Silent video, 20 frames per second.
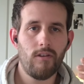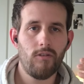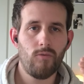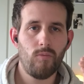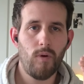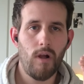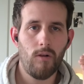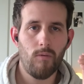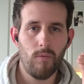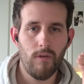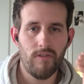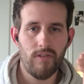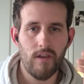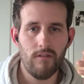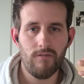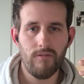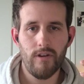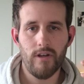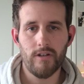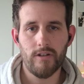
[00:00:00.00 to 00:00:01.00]
as well with
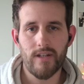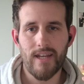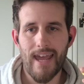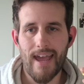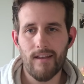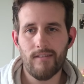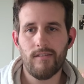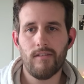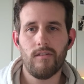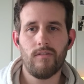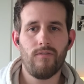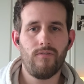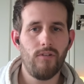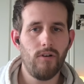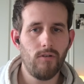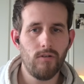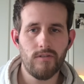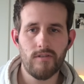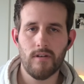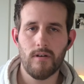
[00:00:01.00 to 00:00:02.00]
different gases,
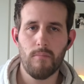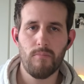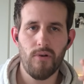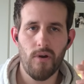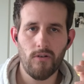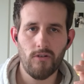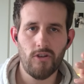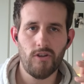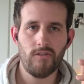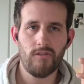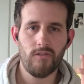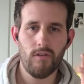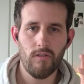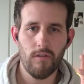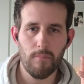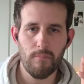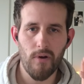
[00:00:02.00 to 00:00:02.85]
fluids and approaches to the